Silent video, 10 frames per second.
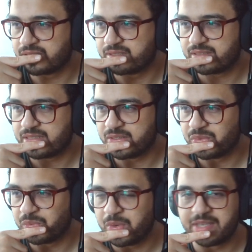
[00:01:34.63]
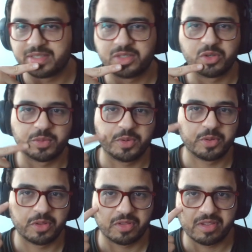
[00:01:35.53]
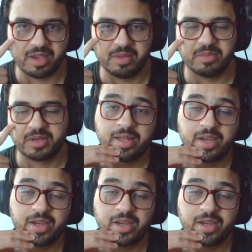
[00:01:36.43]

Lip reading: just waste your opponent's time.